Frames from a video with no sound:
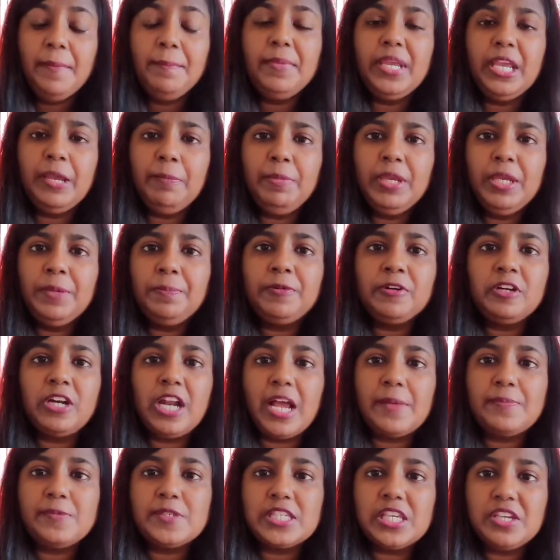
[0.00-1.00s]
Maybe
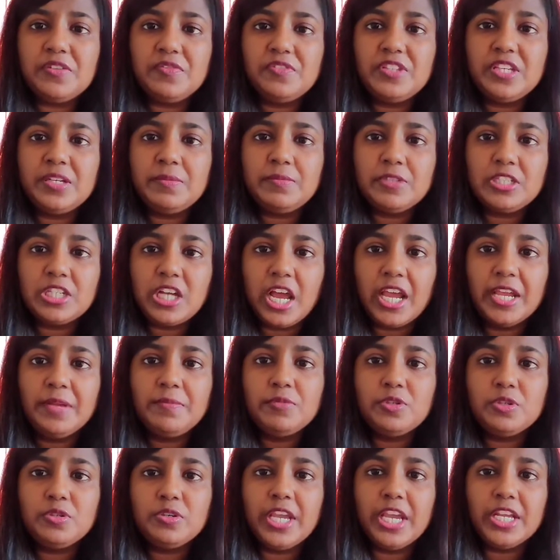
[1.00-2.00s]
perhaps give them
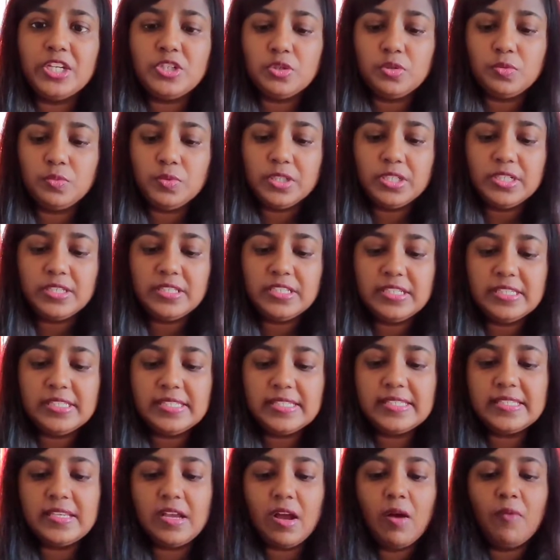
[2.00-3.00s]
time to get over
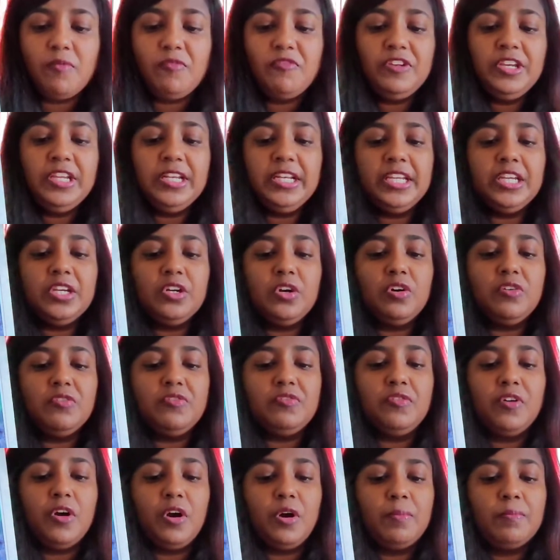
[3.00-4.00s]
this feeling
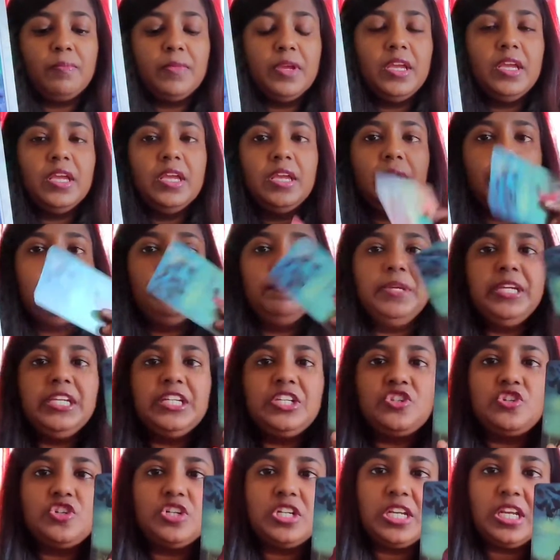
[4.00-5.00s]
of
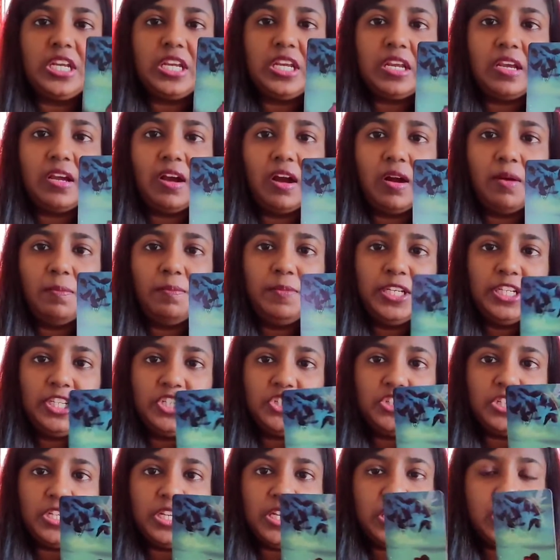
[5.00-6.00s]

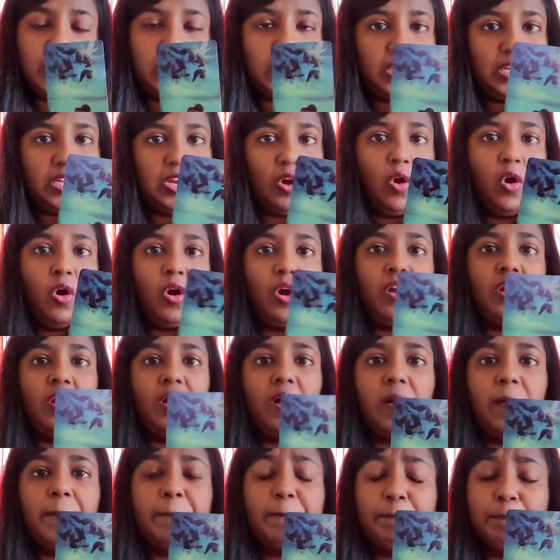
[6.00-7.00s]
betraying,
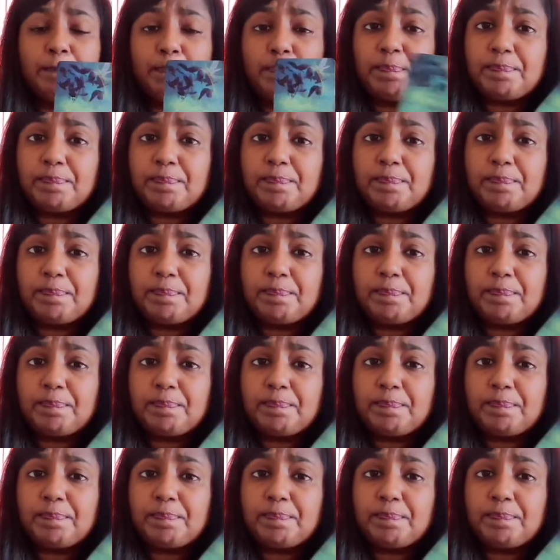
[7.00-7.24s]
or